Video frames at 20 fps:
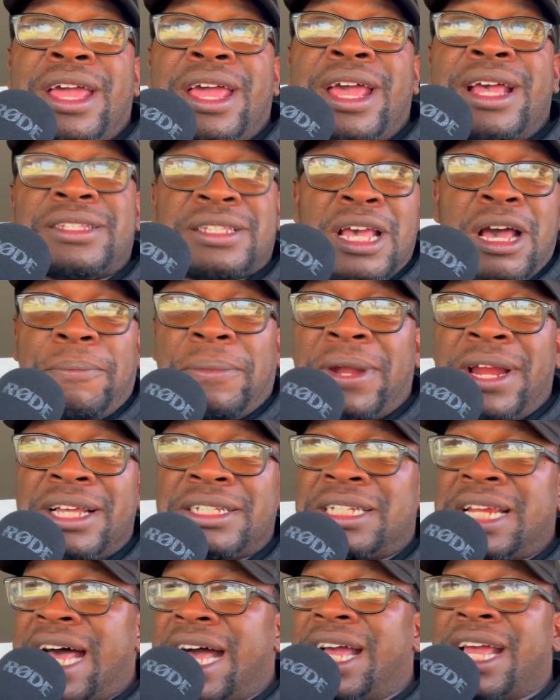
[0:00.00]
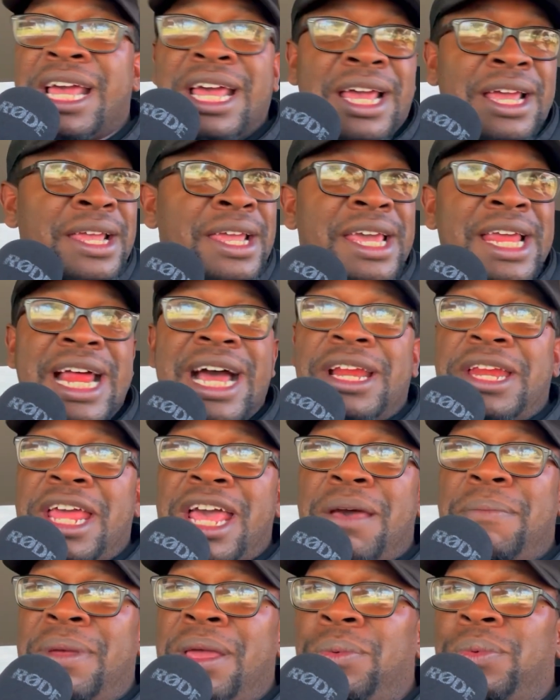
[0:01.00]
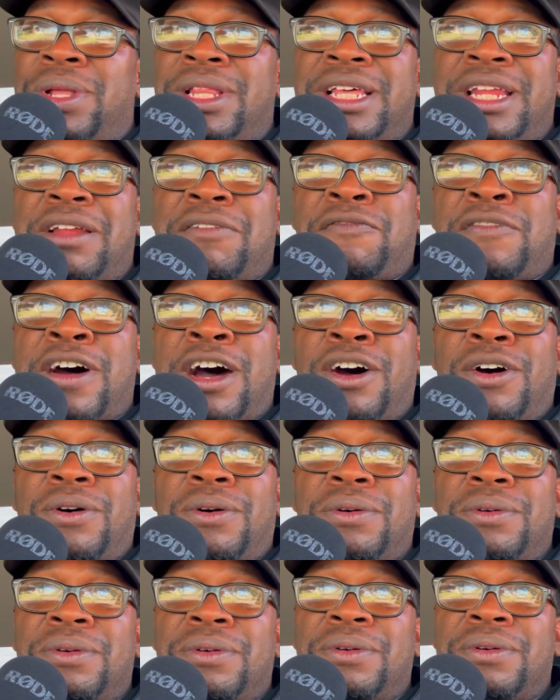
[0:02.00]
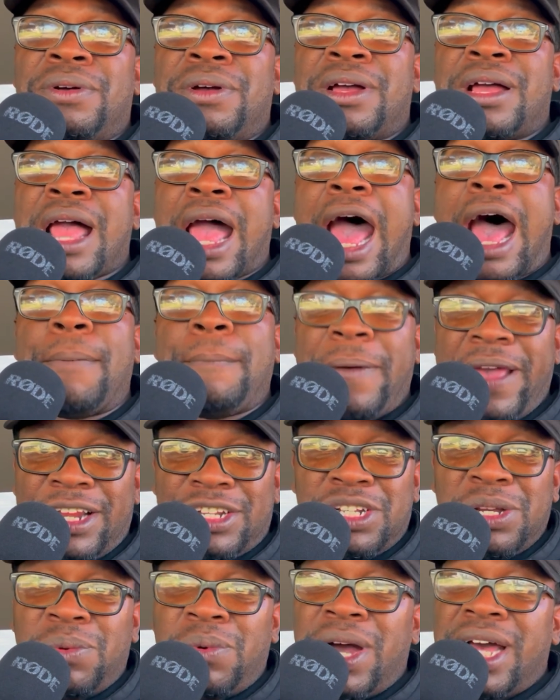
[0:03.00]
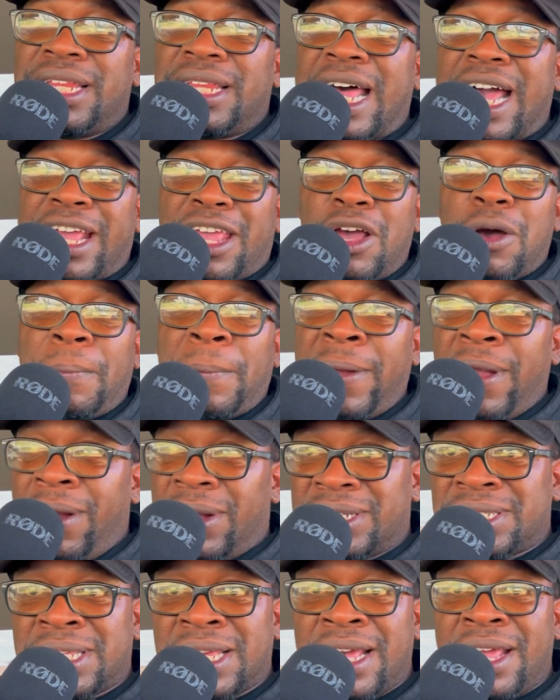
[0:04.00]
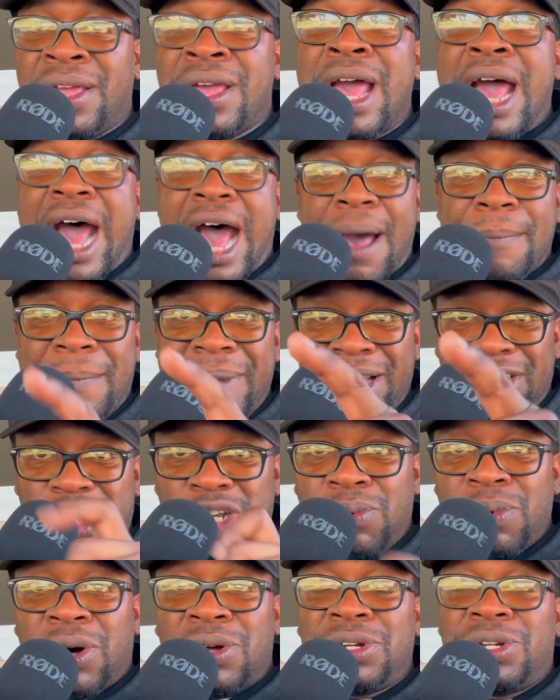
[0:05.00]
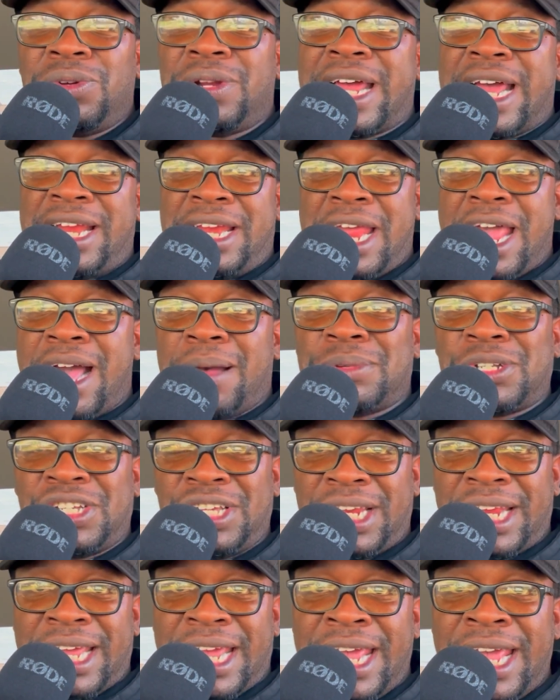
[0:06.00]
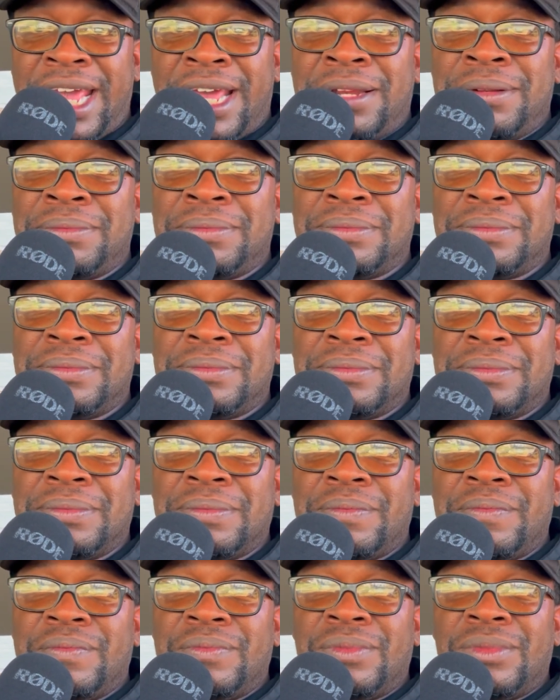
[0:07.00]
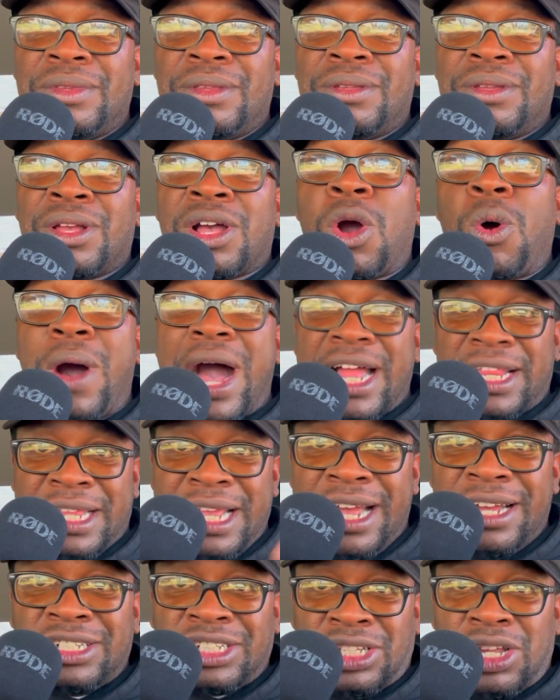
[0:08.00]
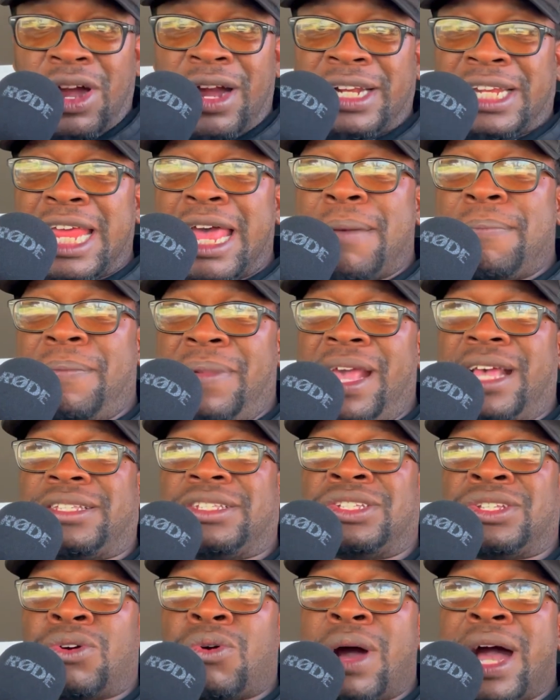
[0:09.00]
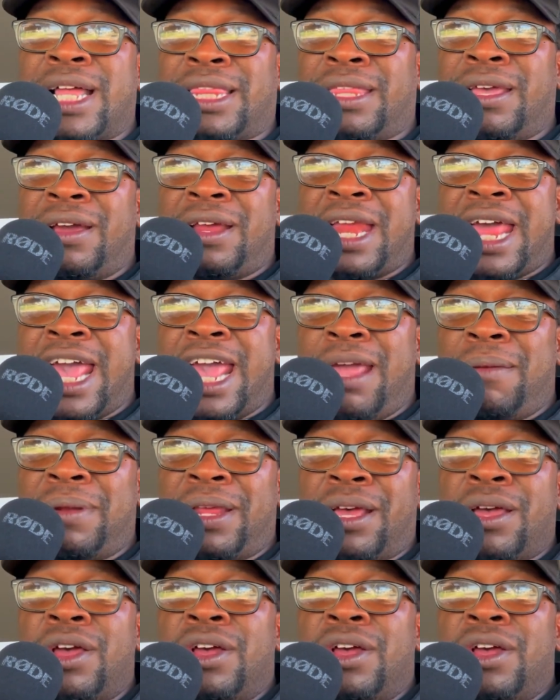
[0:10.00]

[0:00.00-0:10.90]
is helping us not get out there and be willing to fall. I bet you what, like your parents tell you, I bet you won't do that damn shit again. Go out there and start that business. Go out there and aim